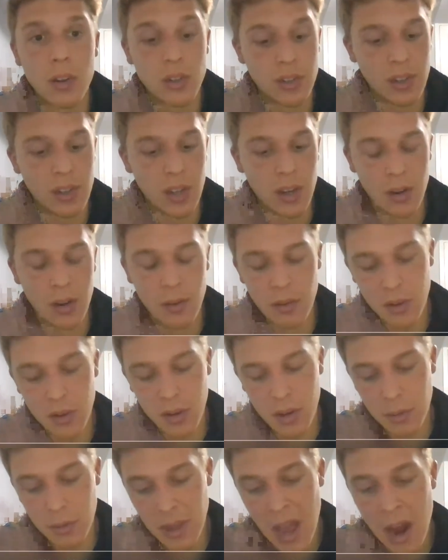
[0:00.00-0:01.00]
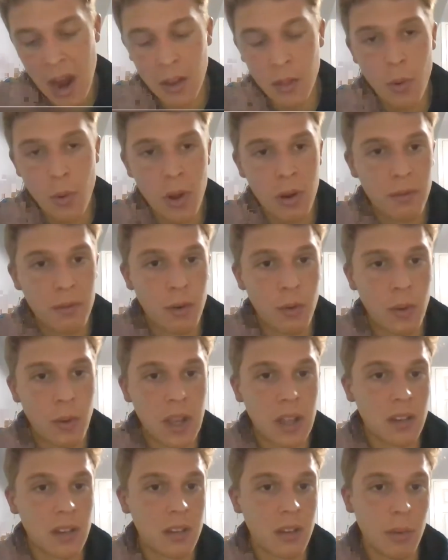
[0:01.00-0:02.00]
She said, you're going to be out of the water for a
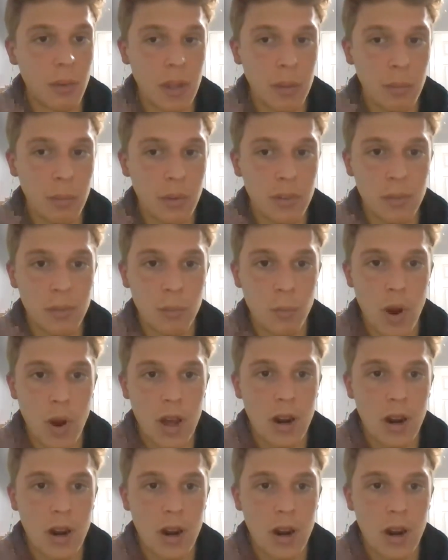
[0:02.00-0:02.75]
week until we can put some weight